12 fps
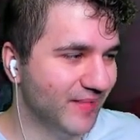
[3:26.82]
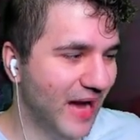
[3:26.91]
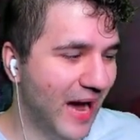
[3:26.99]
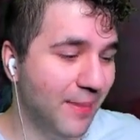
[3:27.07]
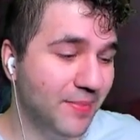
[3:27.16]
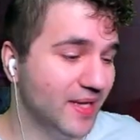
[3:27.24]

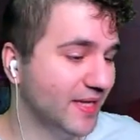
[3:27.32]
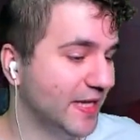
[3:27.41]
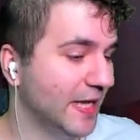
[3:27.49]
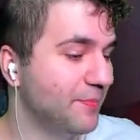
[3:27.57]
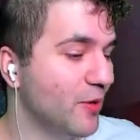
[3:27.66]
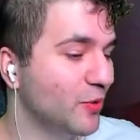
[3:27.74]
I'm going to
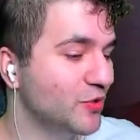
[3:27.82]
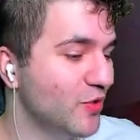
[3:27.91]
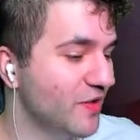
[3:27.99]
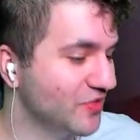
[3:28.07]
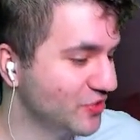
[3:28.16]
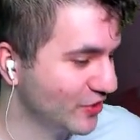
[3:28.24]
keep it. We do
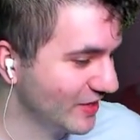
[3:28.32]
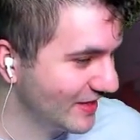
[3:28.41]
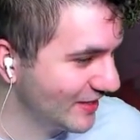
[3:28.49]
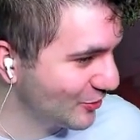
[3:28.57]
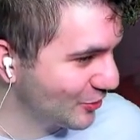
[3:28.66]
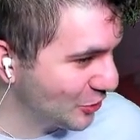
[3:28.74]
have this
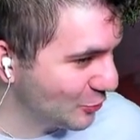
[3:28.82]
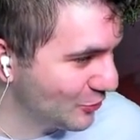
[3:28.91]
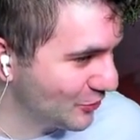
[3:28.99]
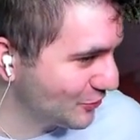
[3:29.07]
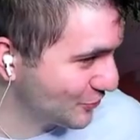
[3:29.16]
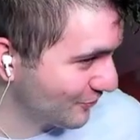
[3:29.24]
cute
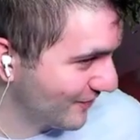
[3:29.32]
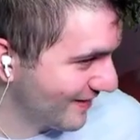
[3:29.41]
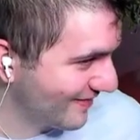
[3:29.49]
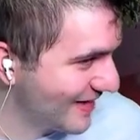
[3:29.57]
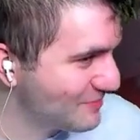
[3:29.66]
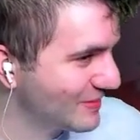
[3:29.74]
little surveil
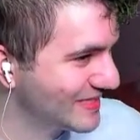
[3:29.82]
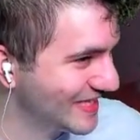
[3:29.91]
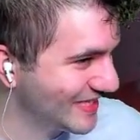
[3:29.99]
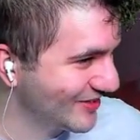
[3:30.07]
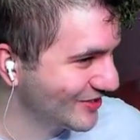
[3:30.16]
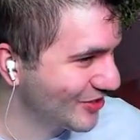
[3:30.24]
land,
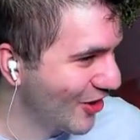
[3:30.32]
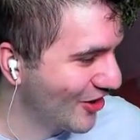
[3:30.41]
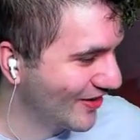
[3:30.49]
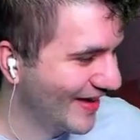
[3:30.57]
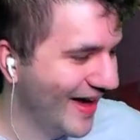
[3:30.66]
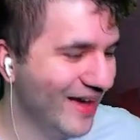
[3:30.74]
Meticulous
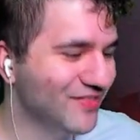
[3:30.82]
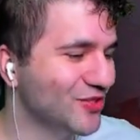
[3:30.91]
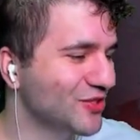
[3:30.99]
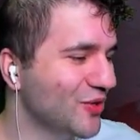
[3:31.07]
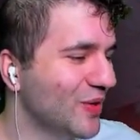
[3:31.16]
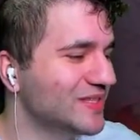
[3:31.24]
Archive. So
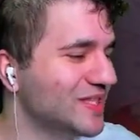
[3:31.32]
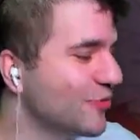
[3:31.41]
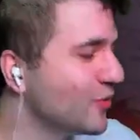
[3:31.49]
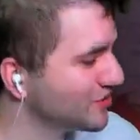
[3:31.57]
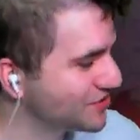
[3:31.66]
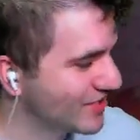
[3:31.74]
let's go ahead and see if we can just get